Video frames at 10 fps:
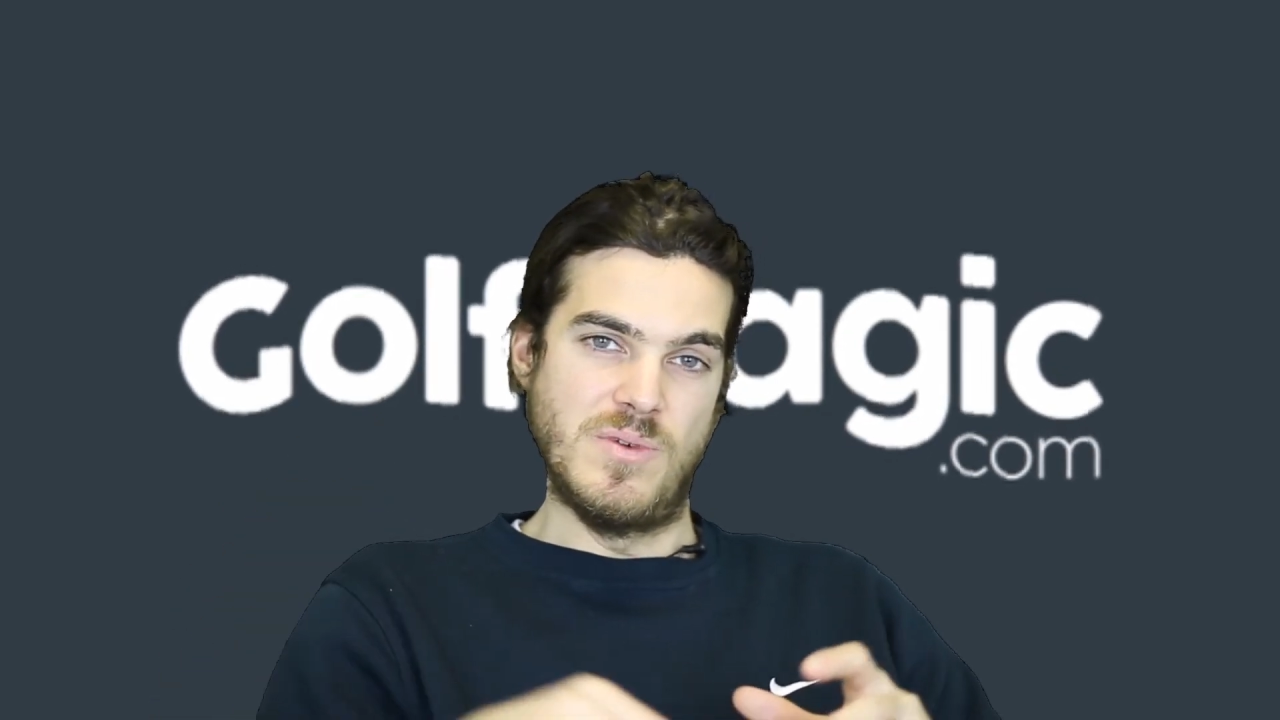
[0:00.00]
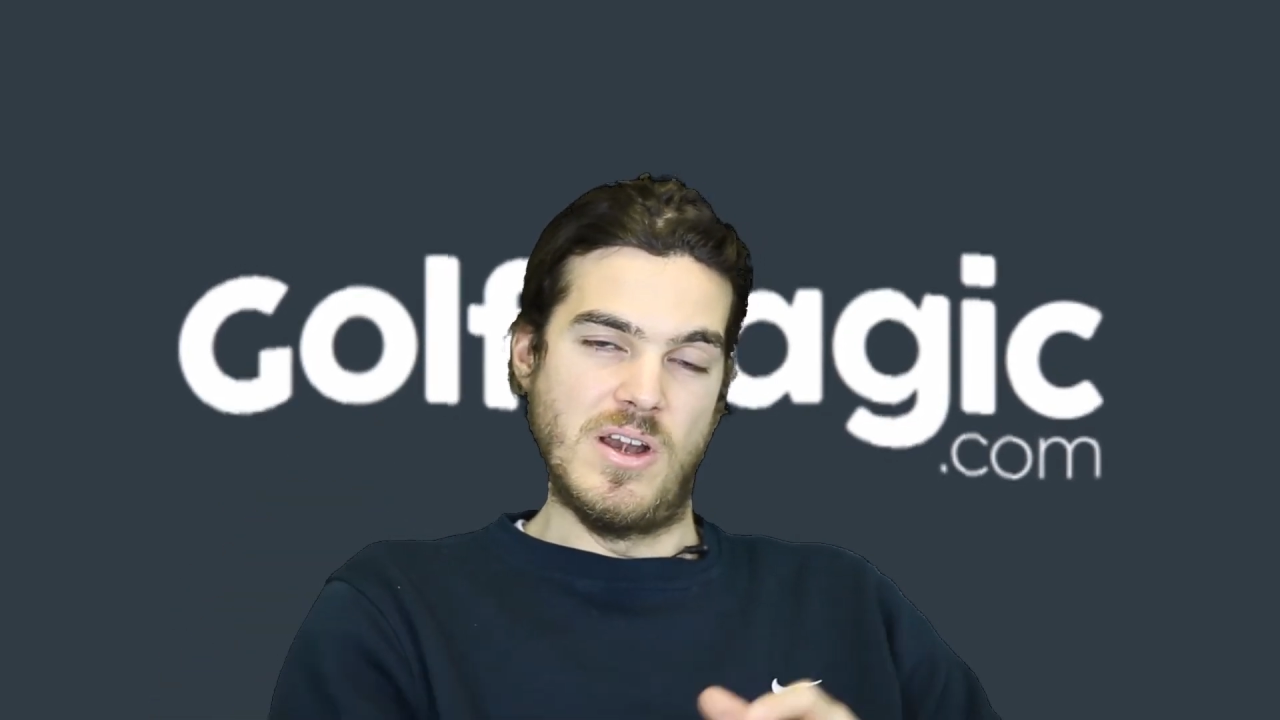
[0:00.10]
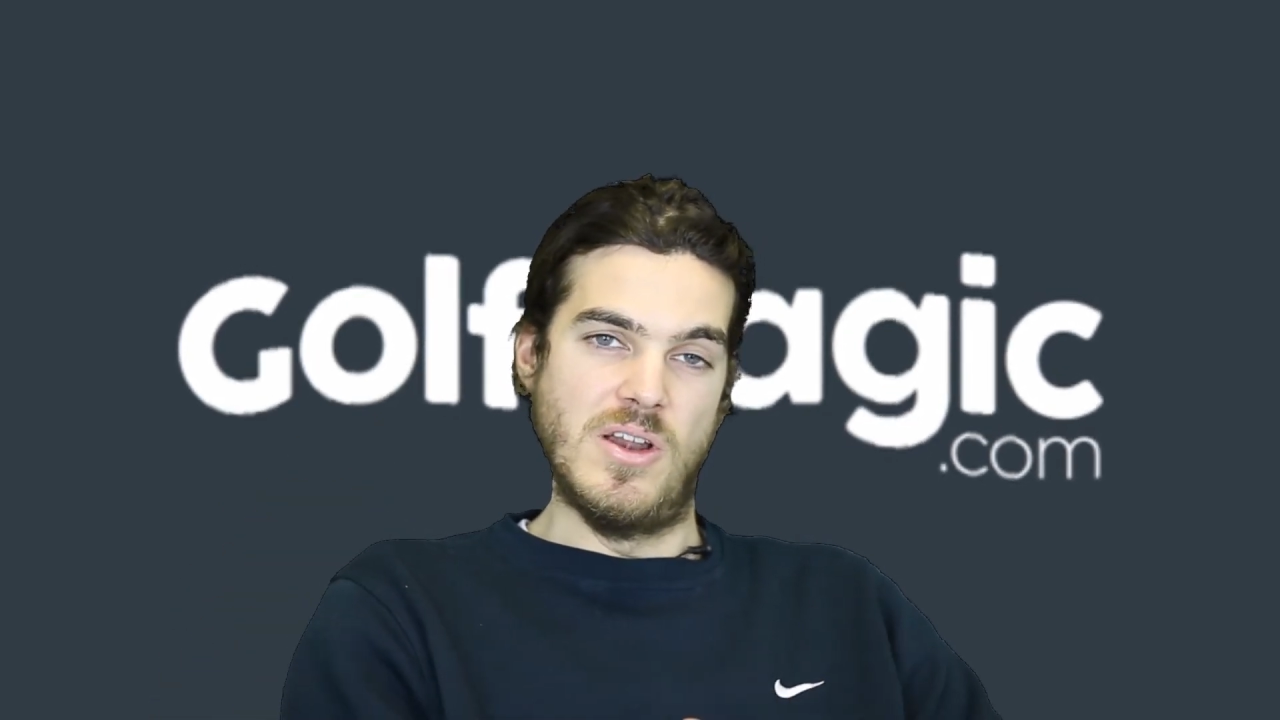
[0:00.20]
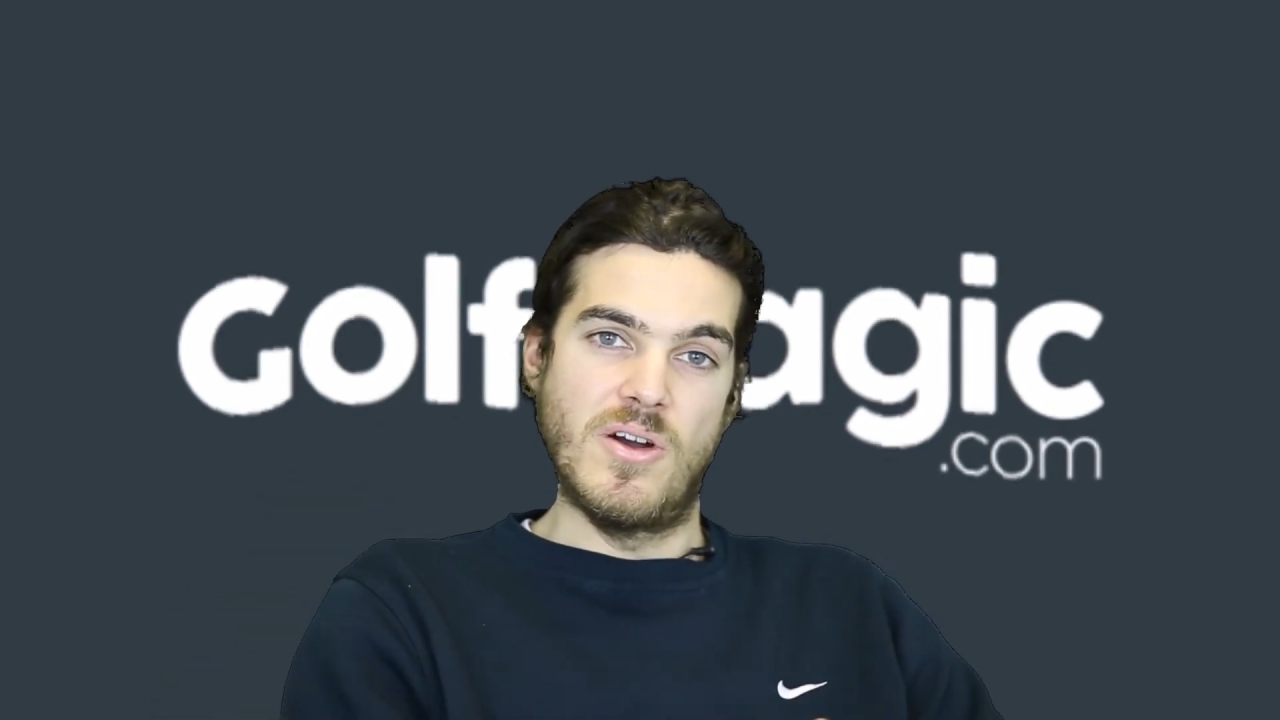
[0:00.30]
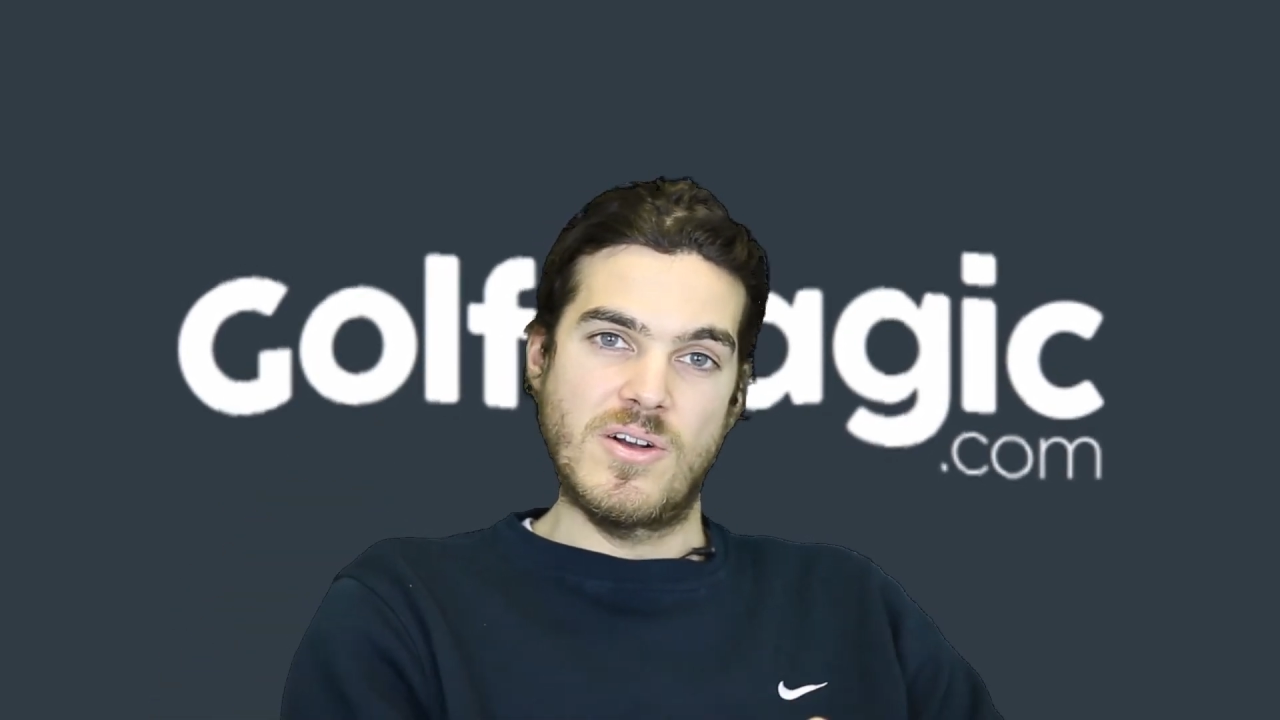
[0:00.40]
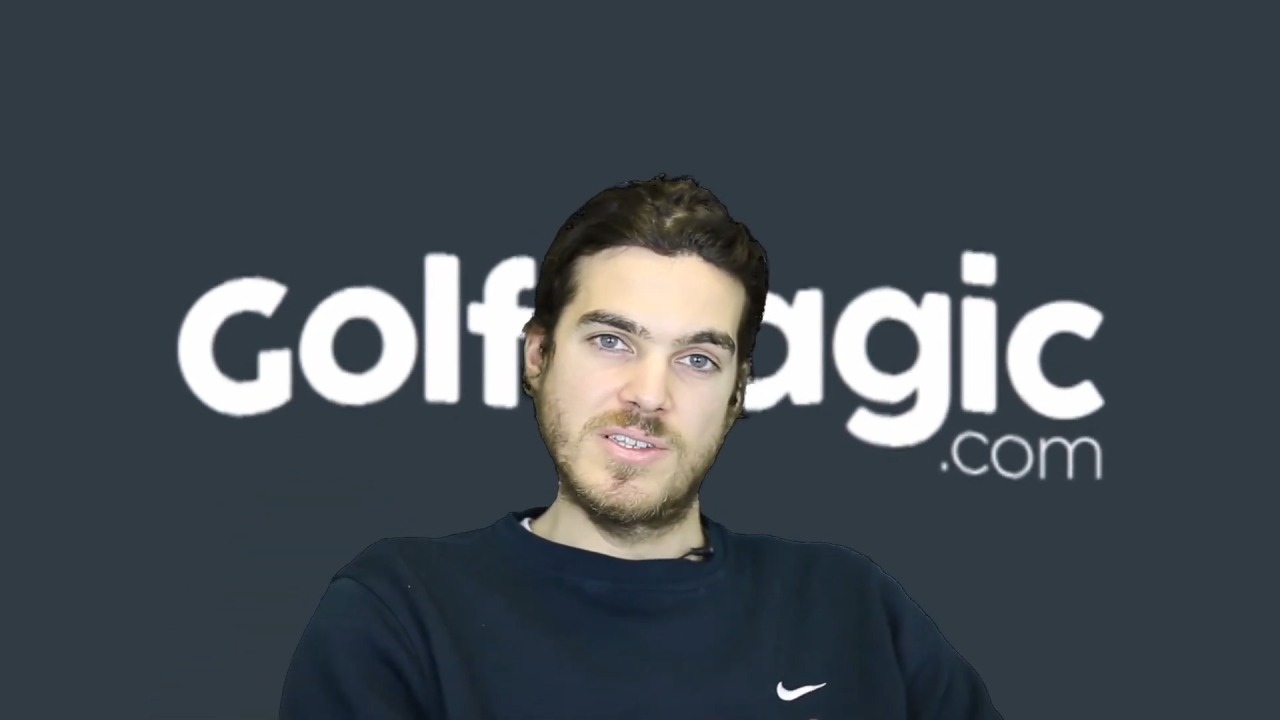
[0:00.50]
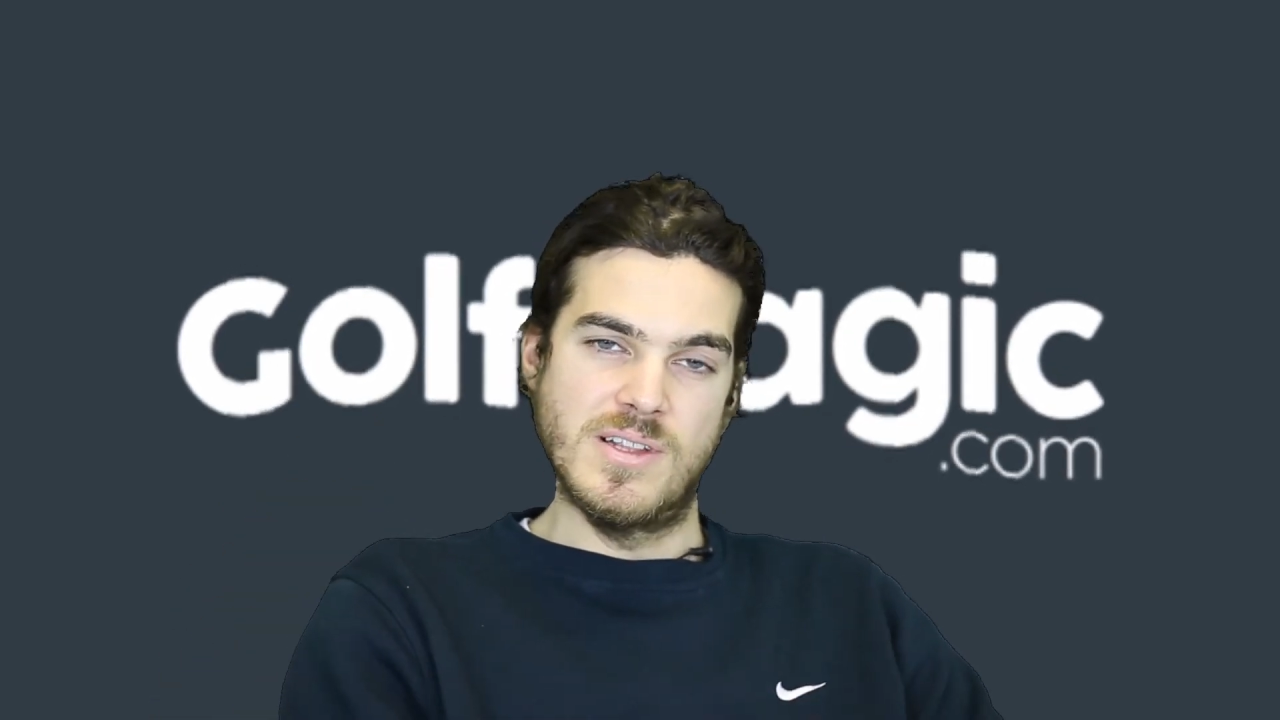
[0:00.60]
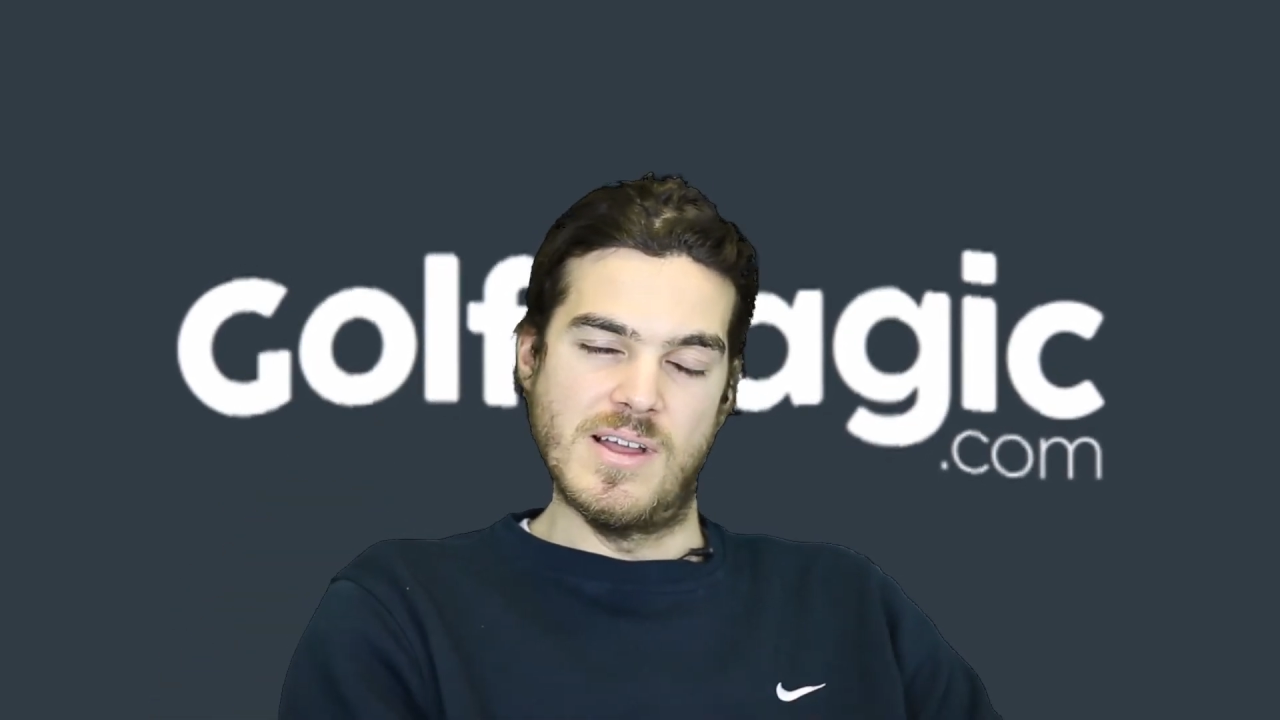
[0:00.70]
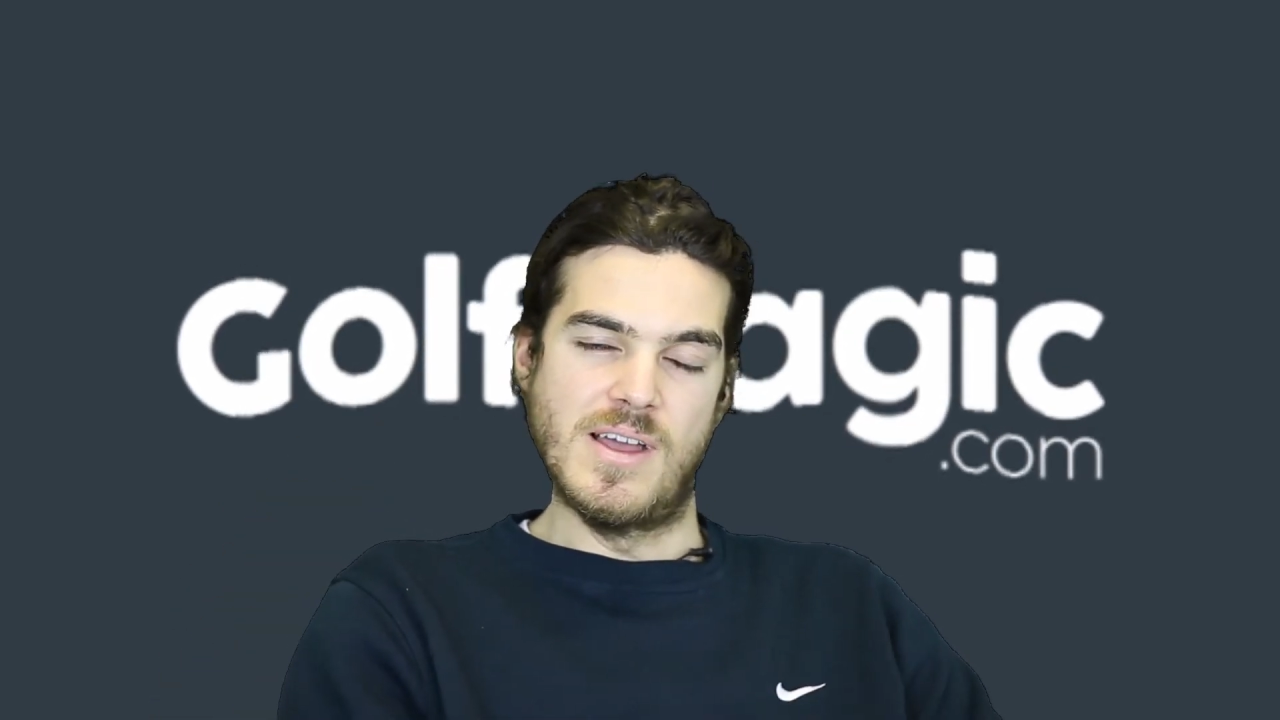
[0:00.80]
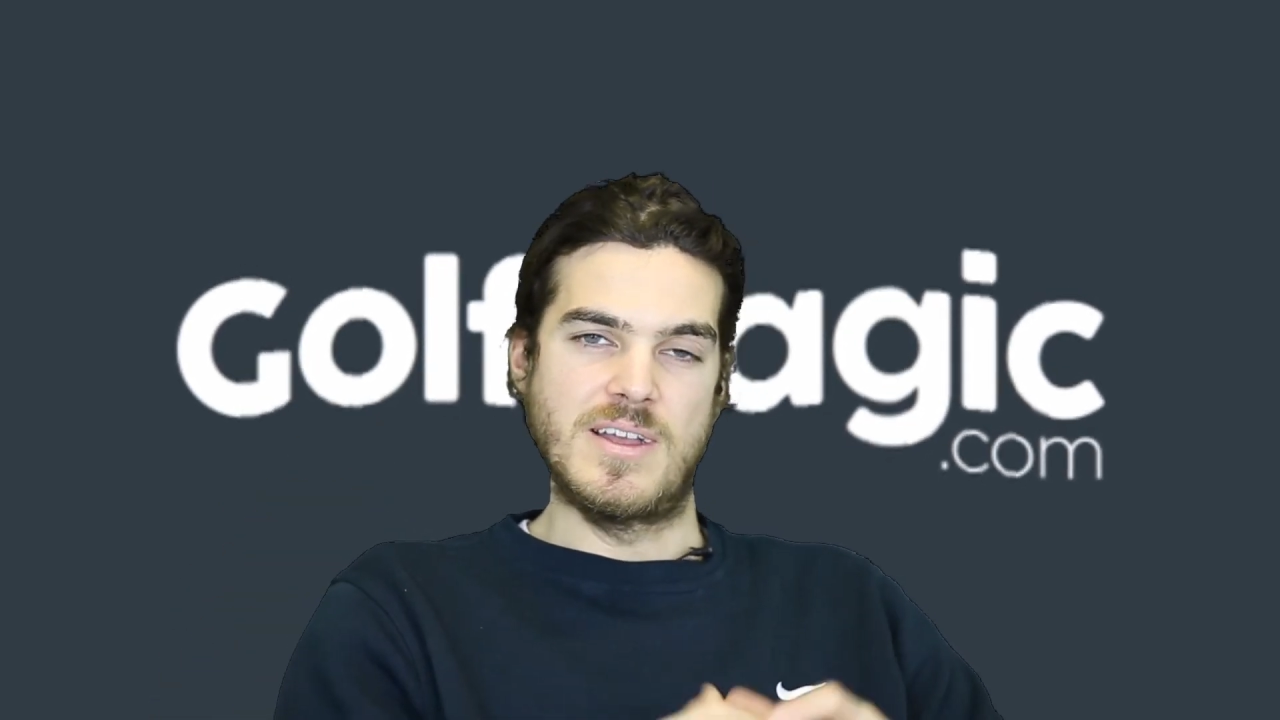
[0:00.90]
but looks
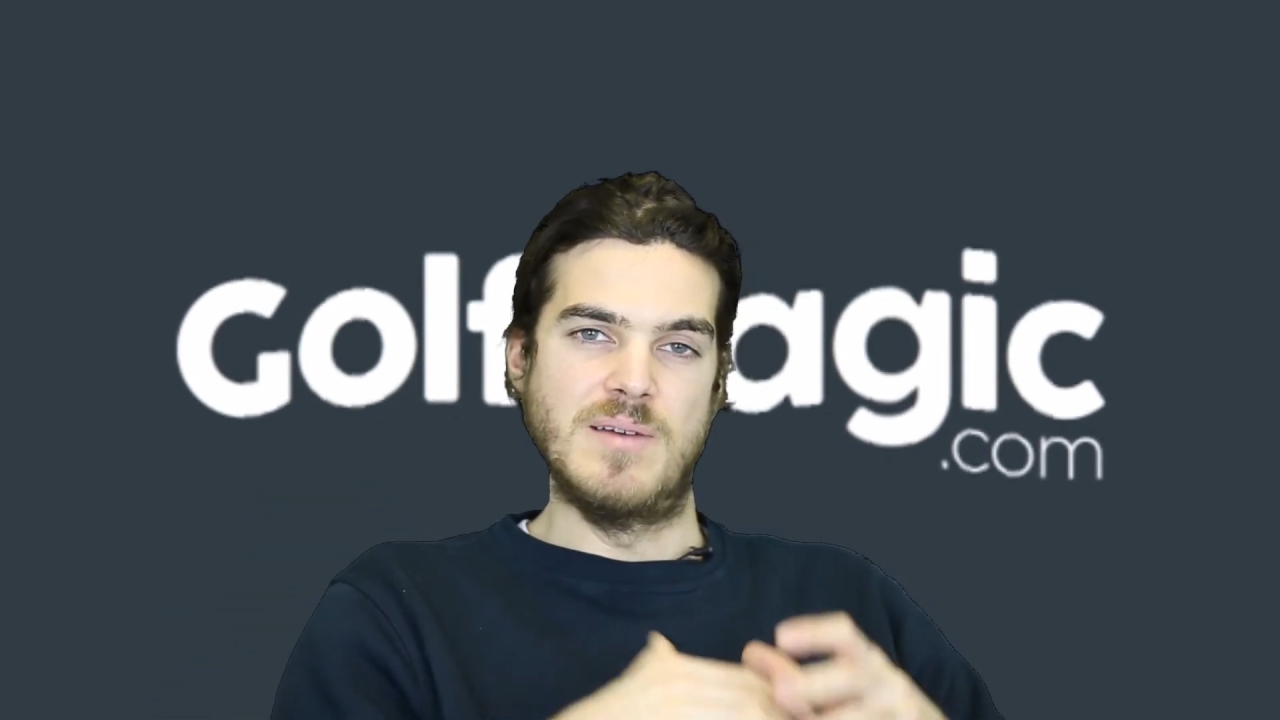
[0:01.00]
like